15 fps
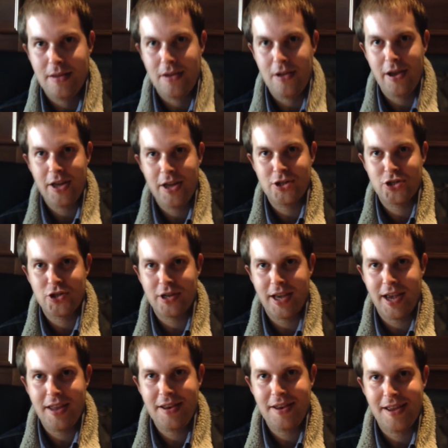Hi, it's John
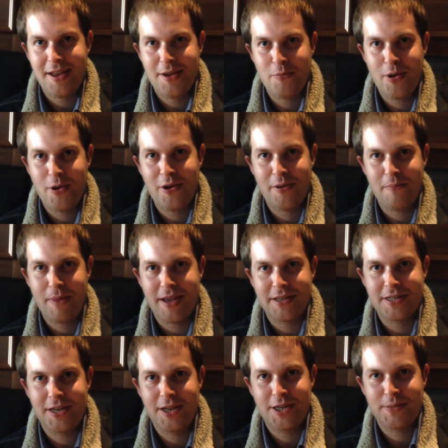again, and welcome back
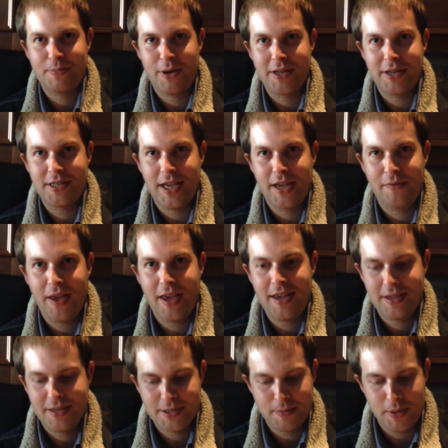to Last Bite TV.
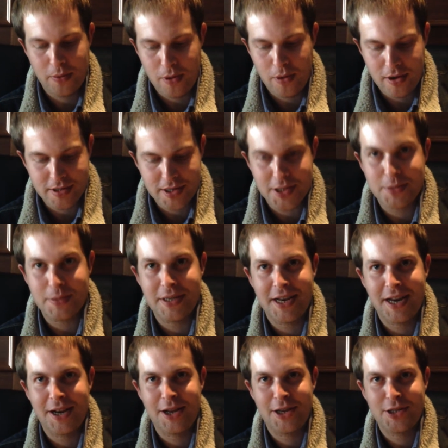It's been a while since we did
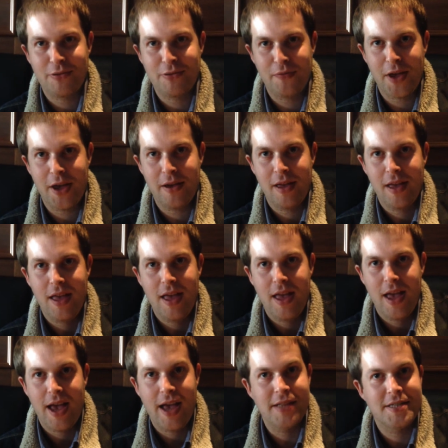our last review,
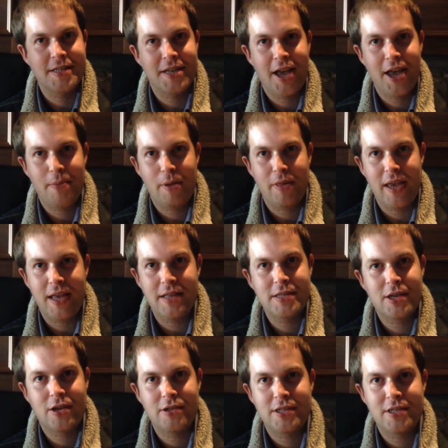and today I'm at the
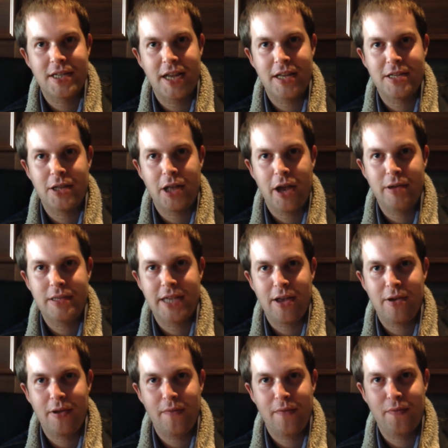Intercontinental
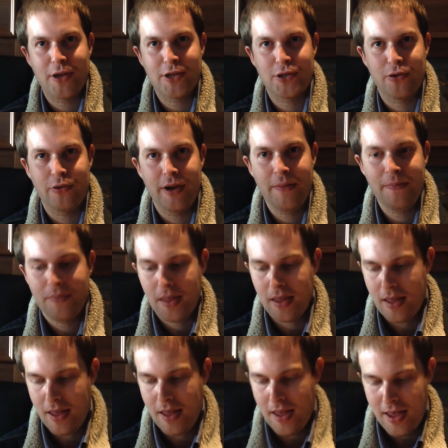Hotel in Victoria,
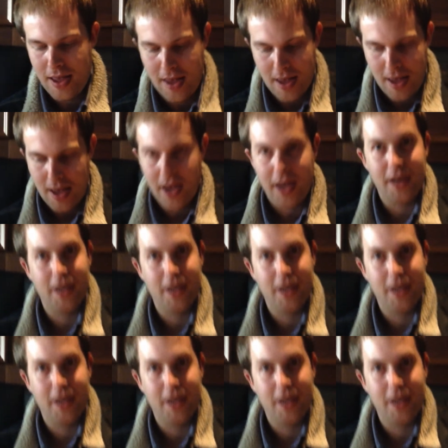and